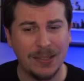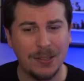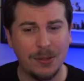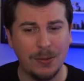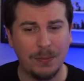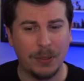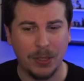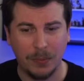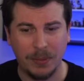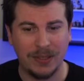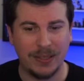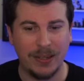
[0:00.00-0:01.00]
to
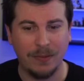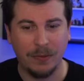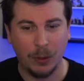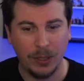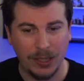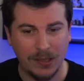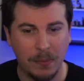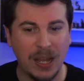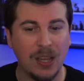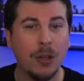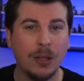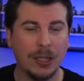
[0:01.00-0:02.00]
purposely avoid my
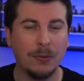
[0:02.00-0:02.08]
early